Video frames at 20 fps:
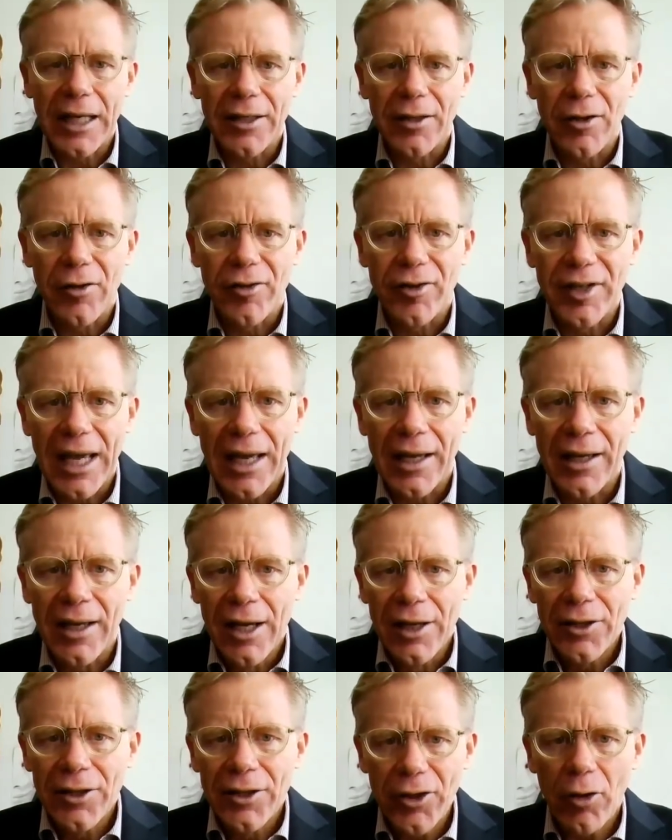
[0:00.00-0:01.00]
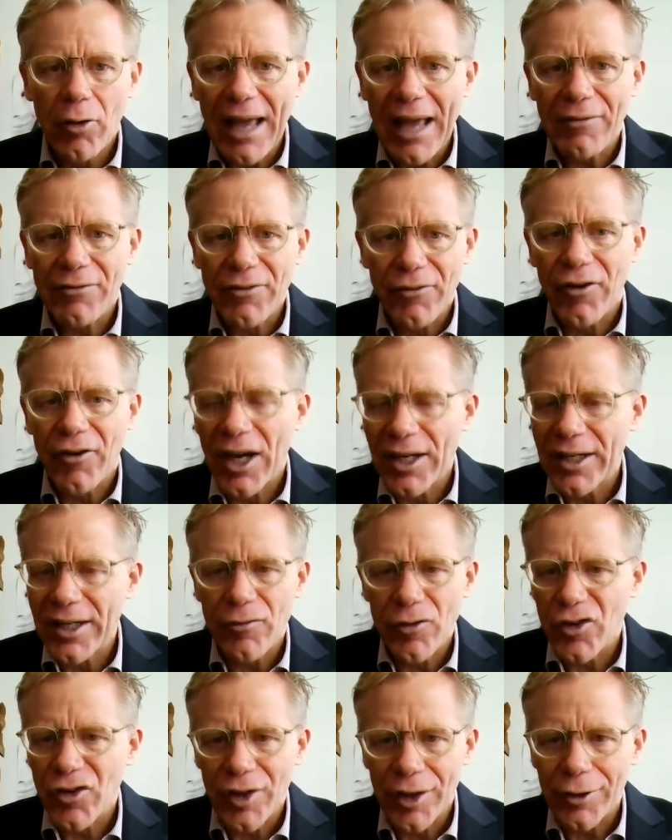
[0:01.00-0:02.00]
At the end of the day, you don't have to
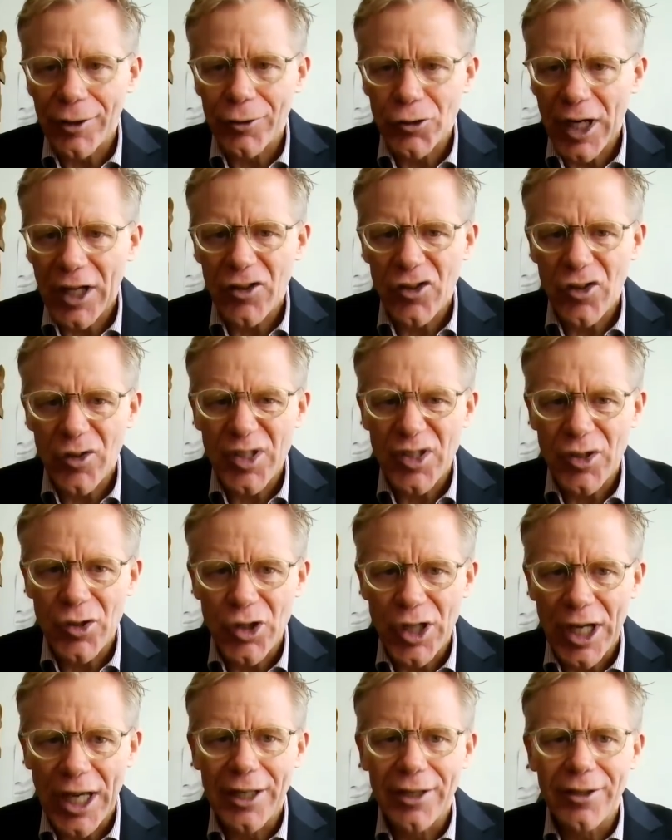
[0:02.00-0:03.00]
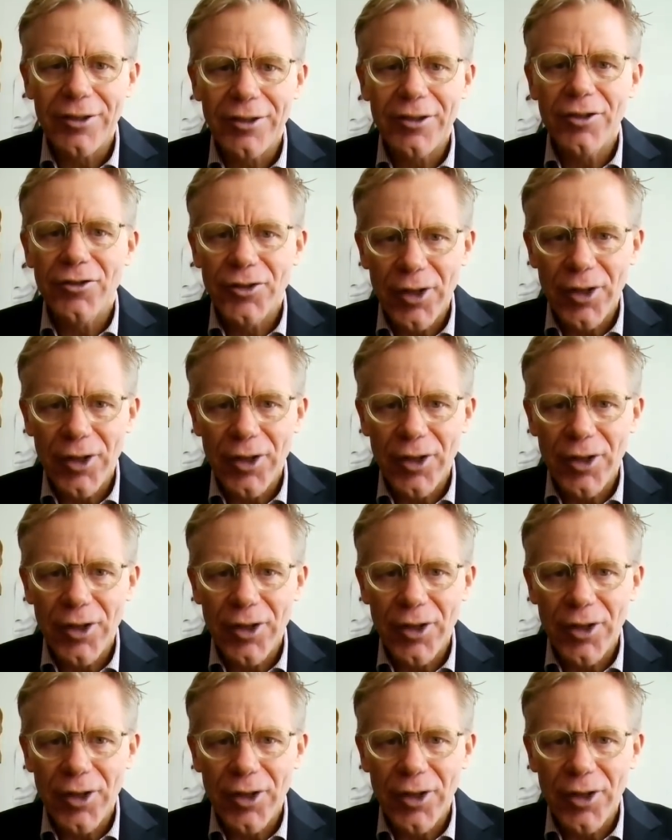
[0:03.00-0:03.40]
find every single transmission chain.